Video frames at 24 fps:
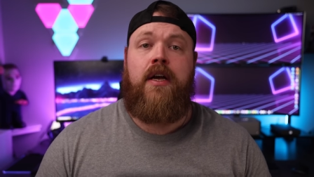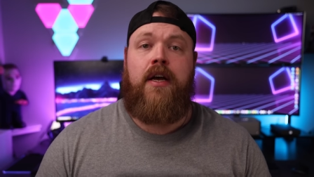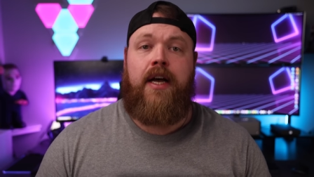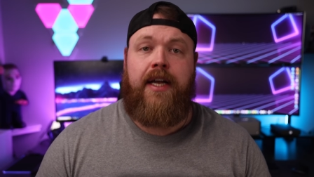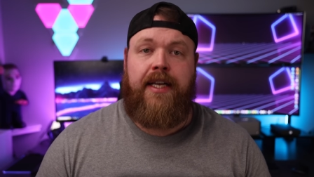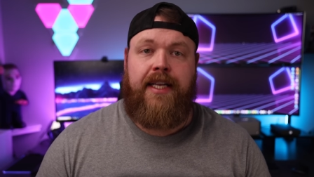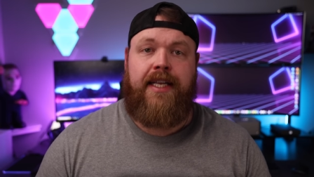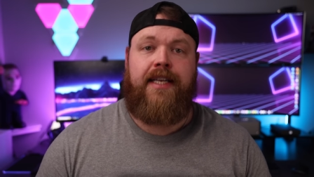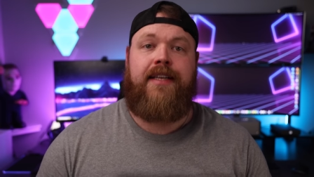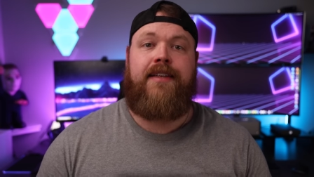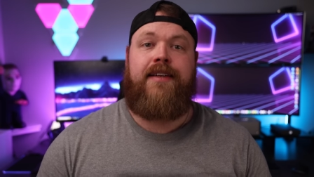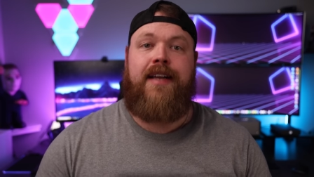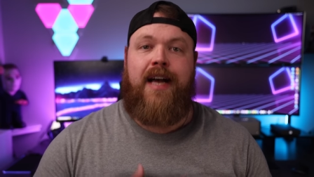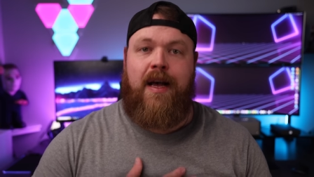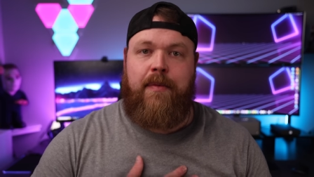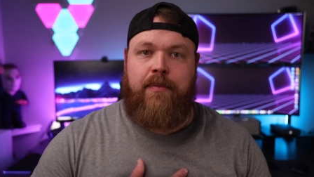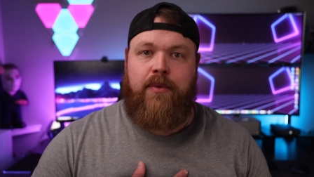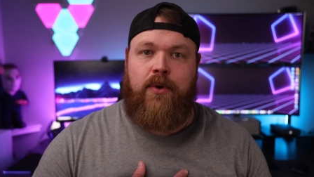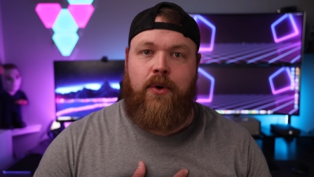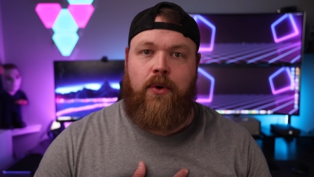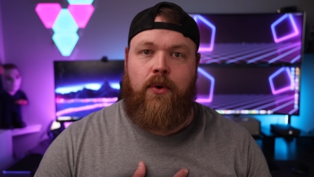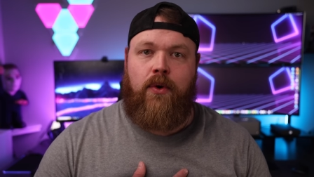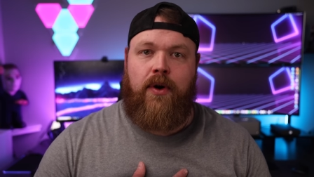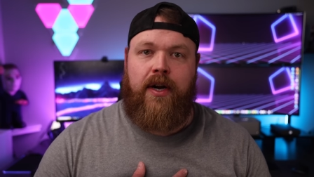Again,
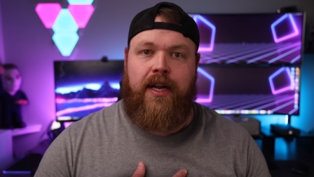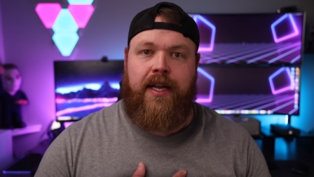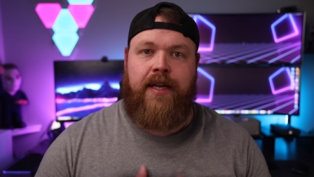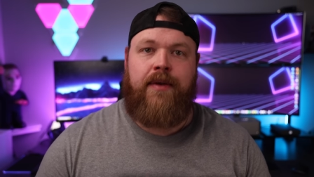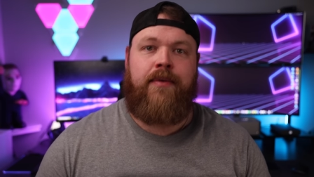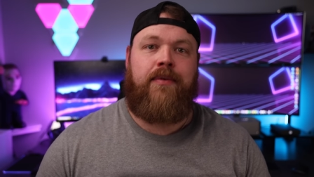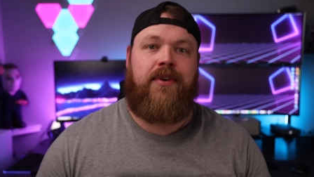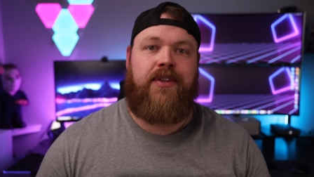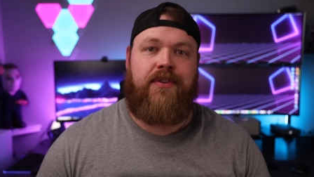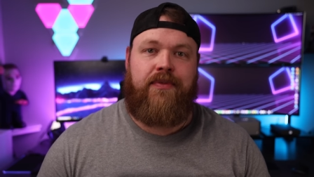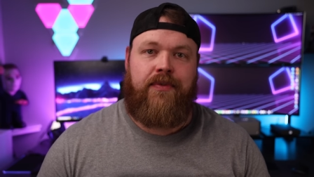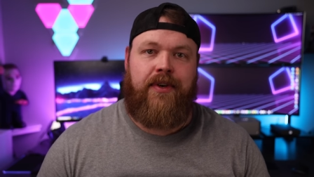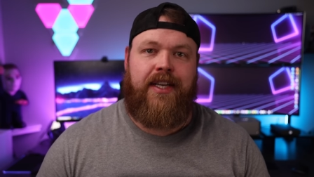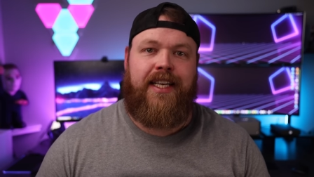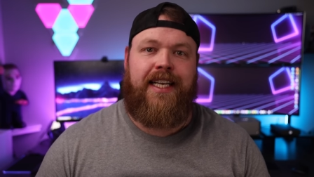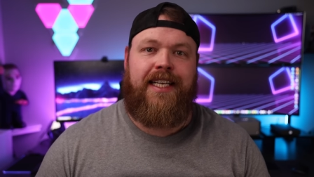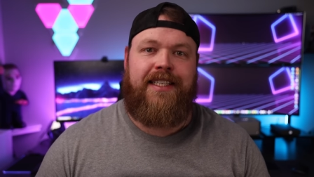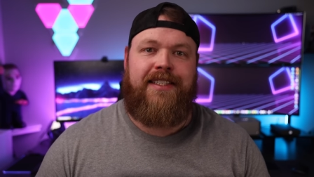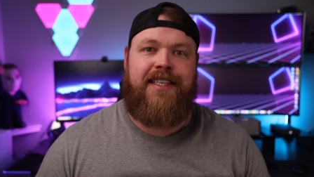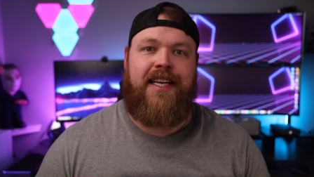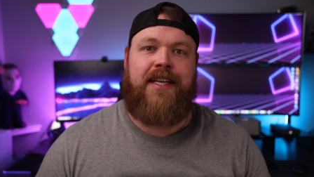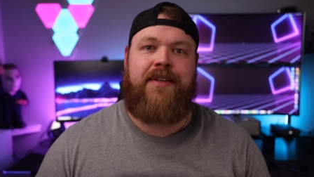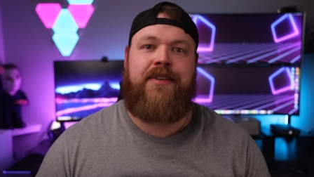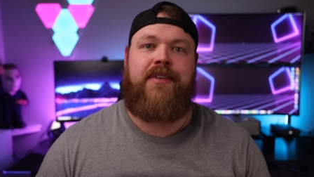I'm Corey with
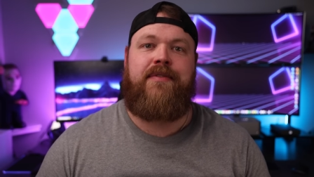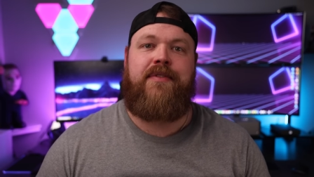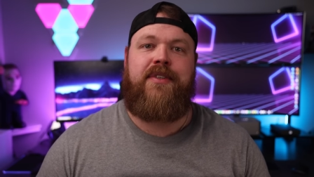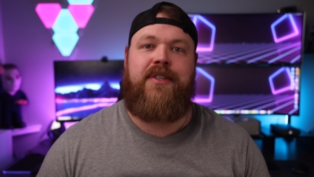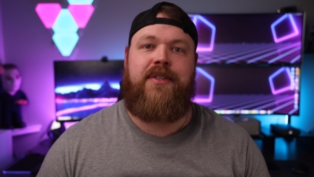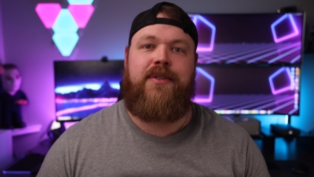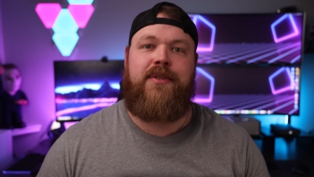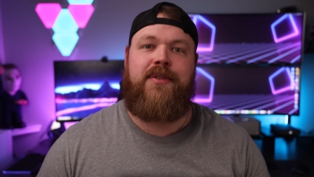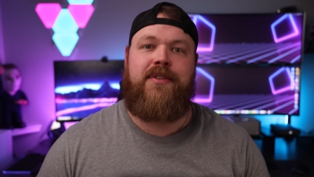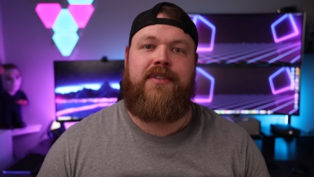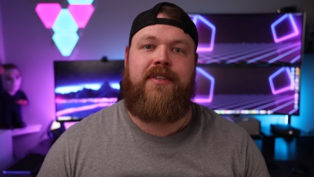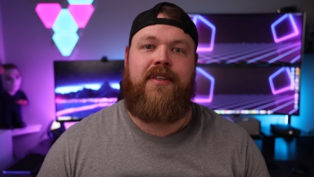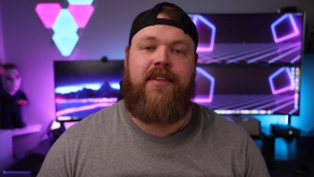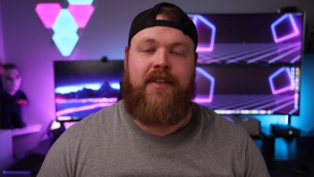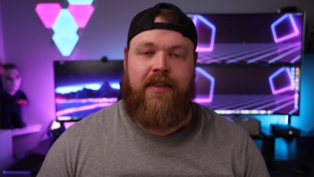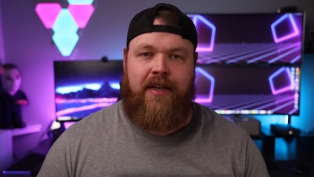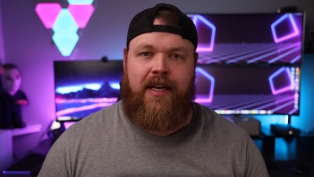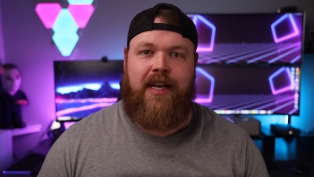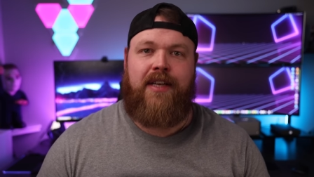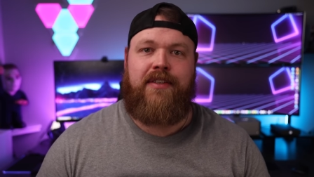Freaky Tech Reviews.